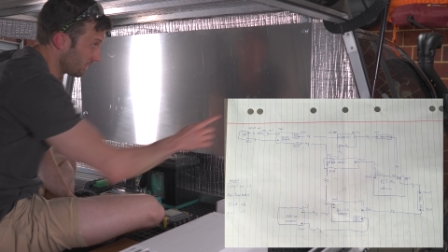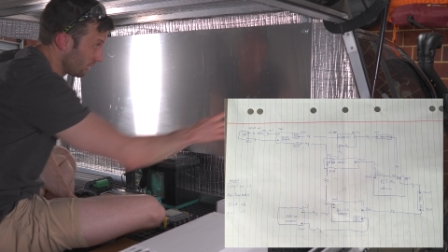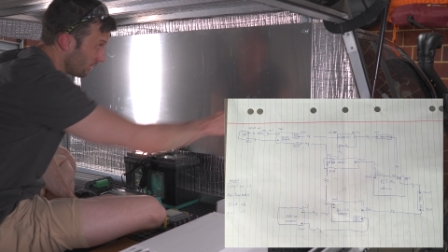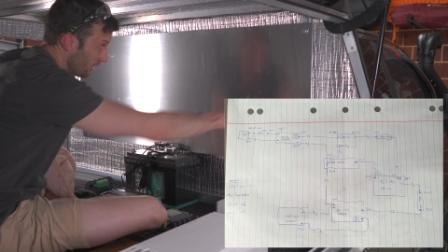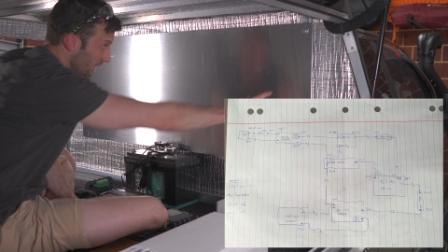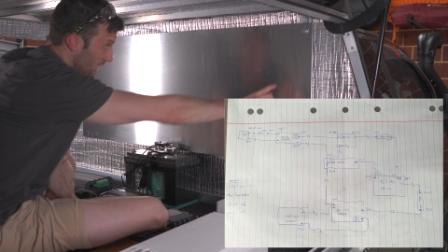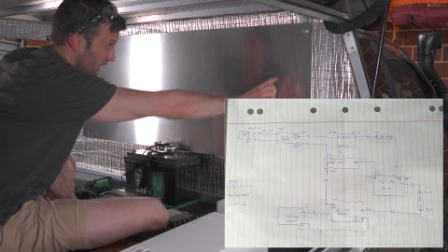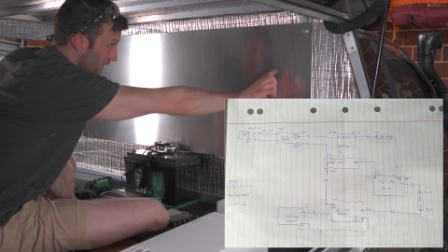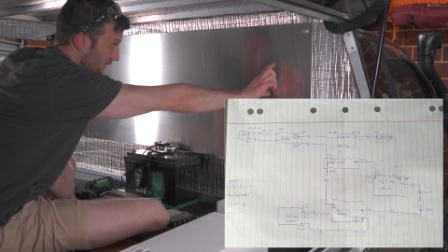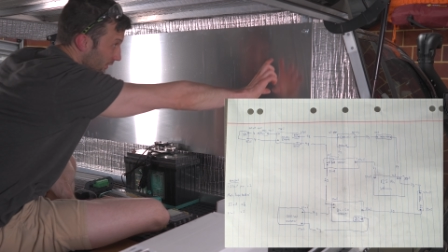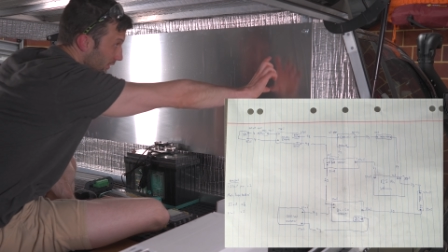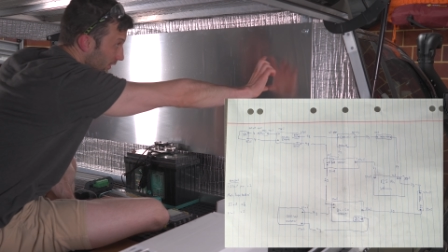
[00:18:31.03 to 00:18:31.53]
I'll
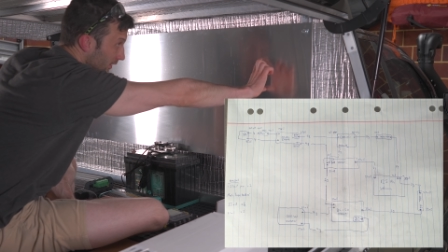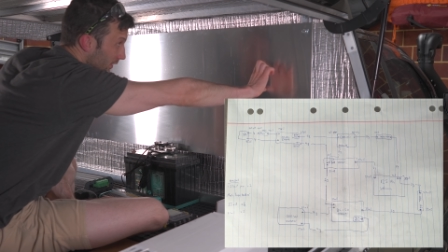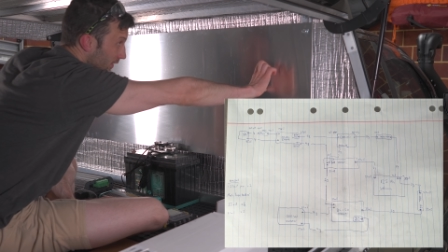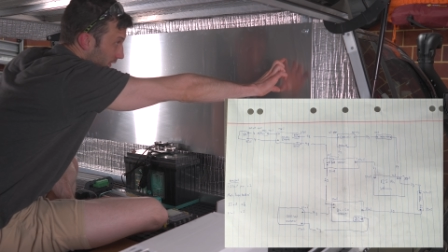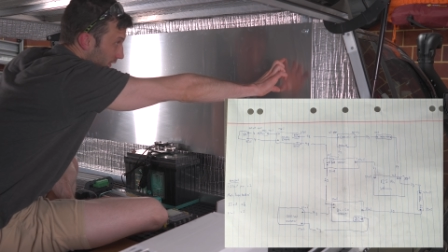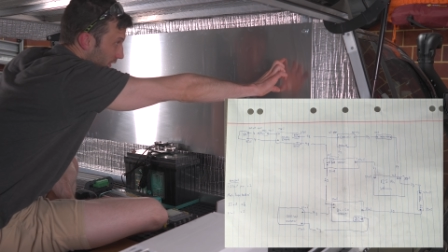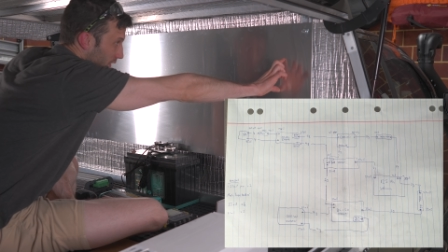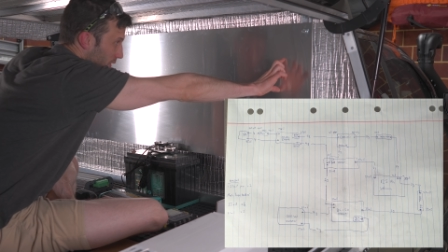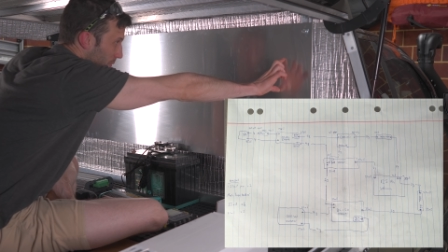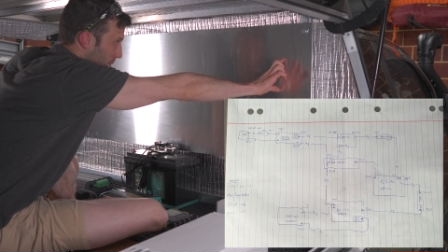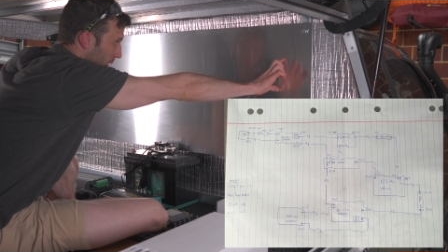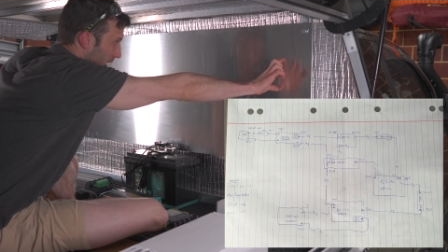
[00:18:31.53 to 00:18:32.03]
have
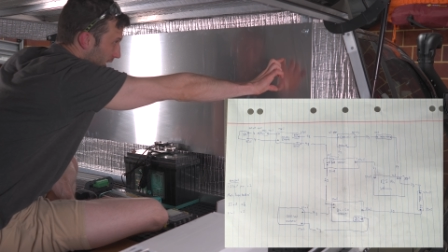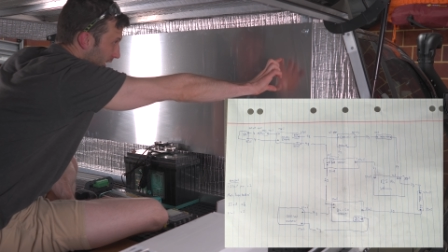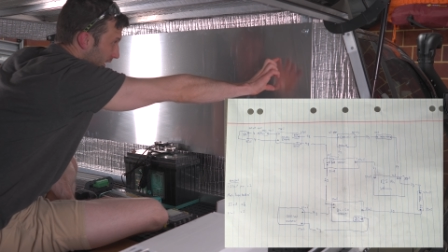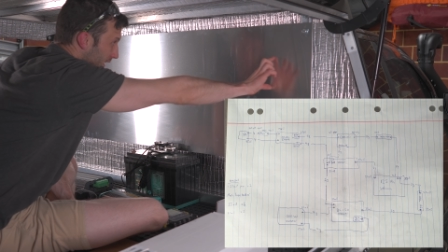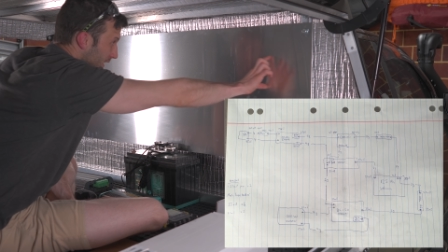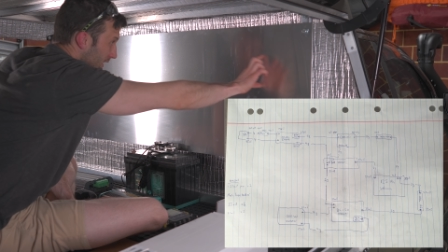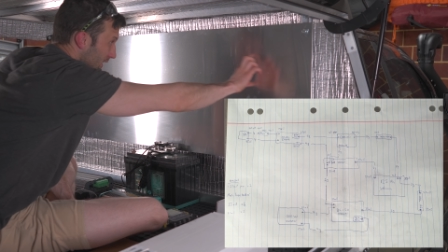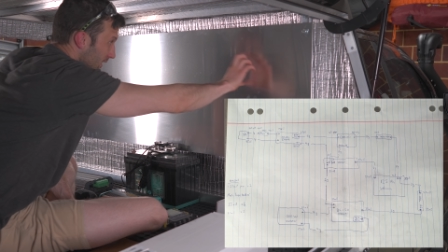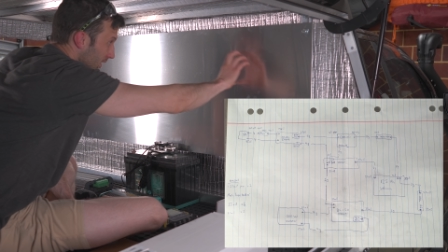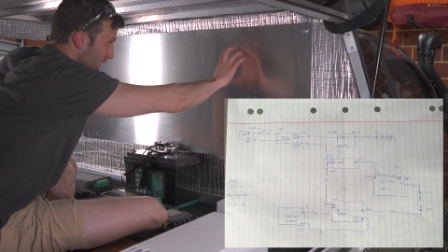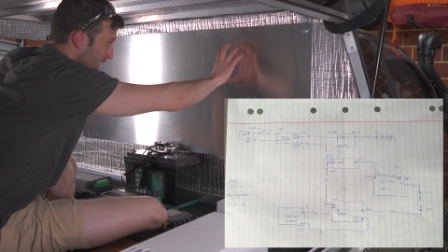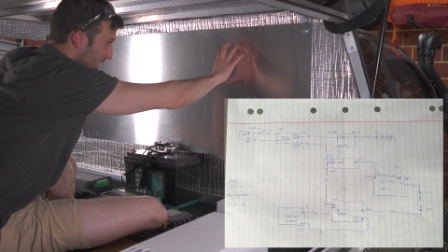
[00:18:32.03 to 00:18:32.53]

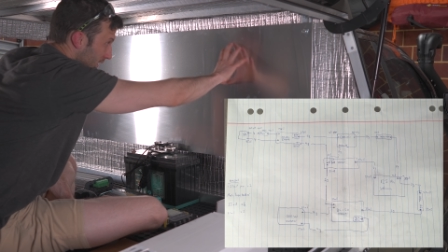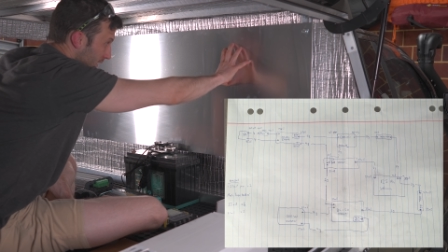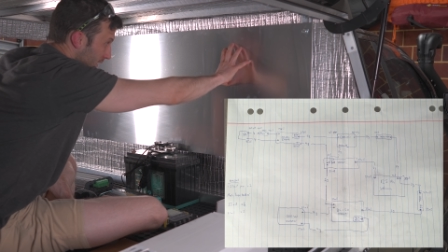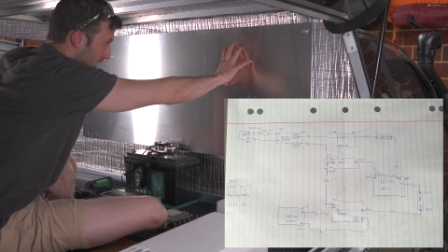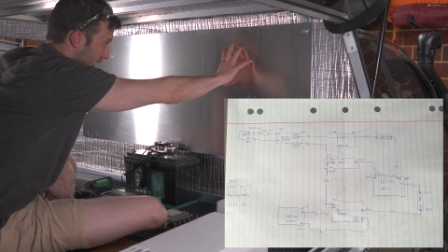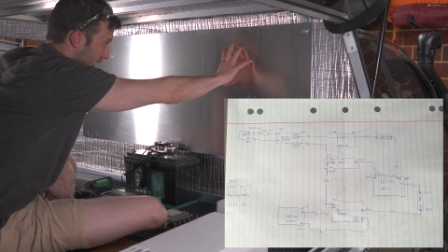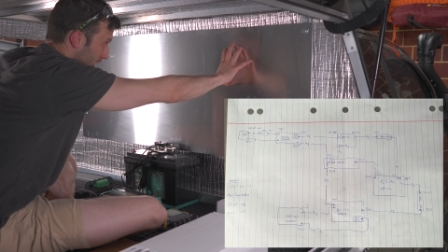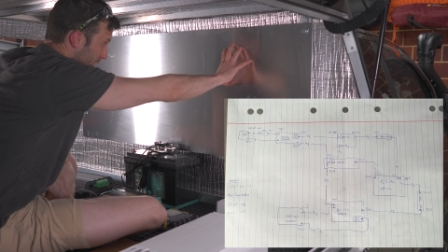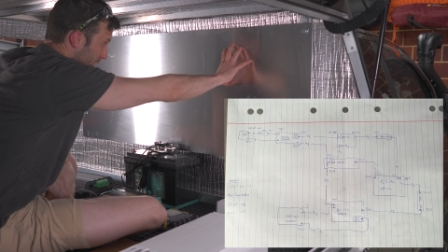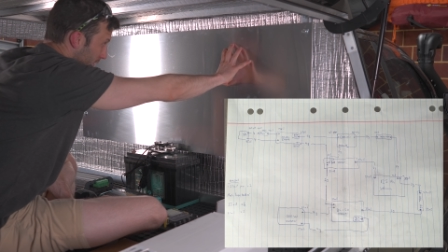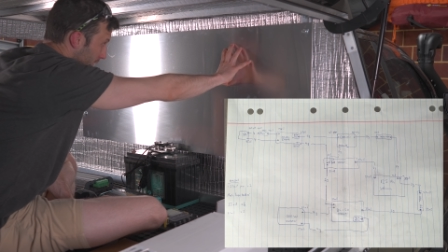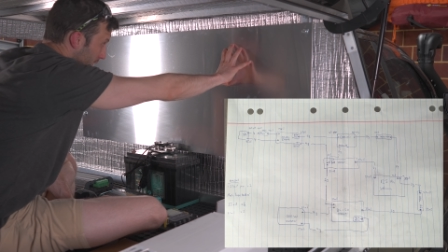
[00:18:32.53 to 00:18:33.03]
display,
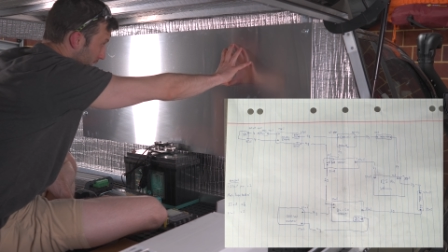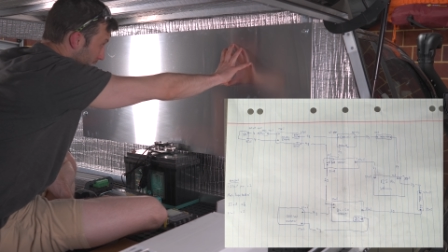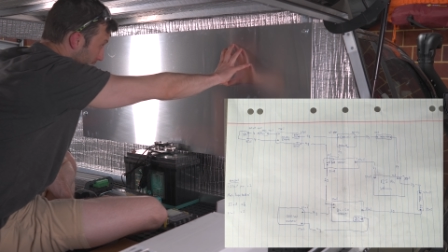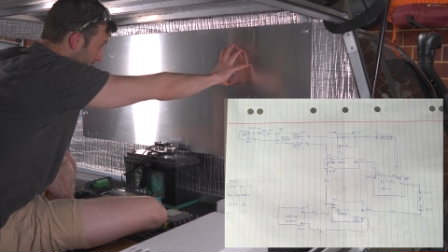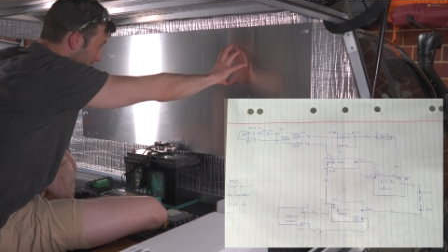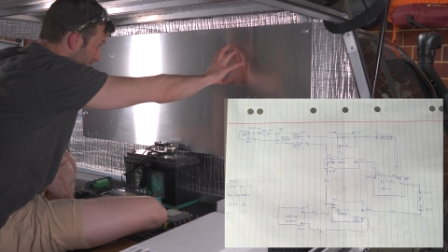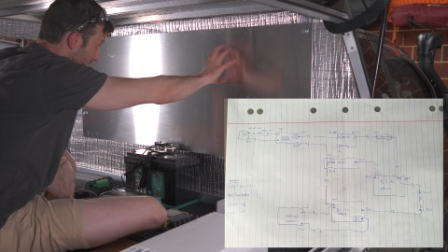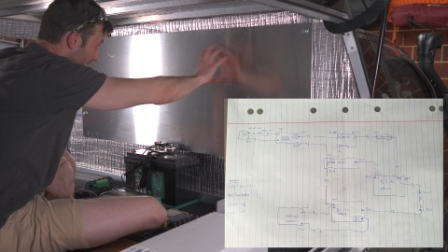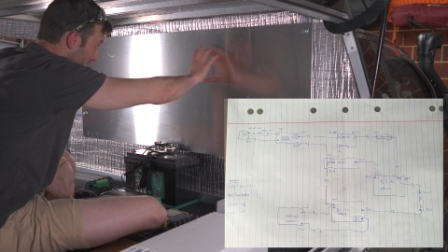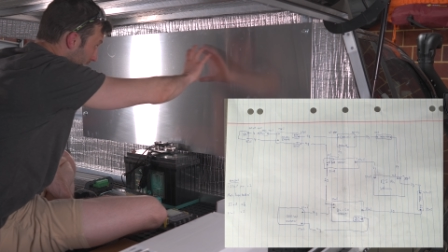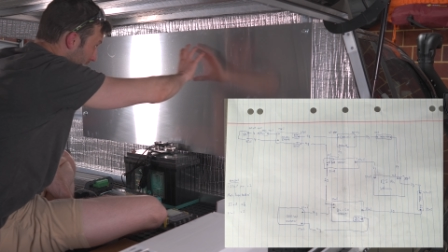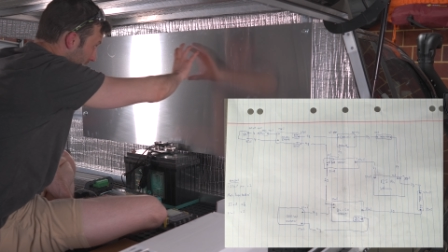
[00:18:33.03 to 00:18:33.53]

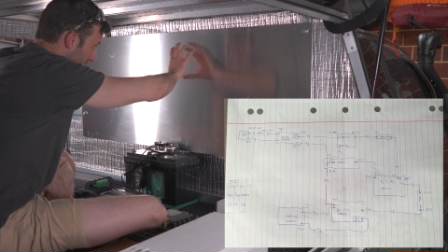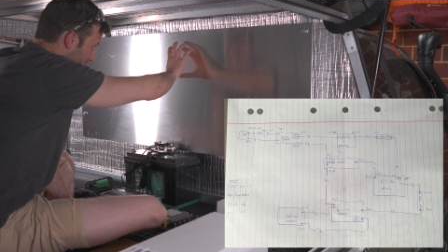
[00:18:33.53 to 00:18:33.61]
inverter,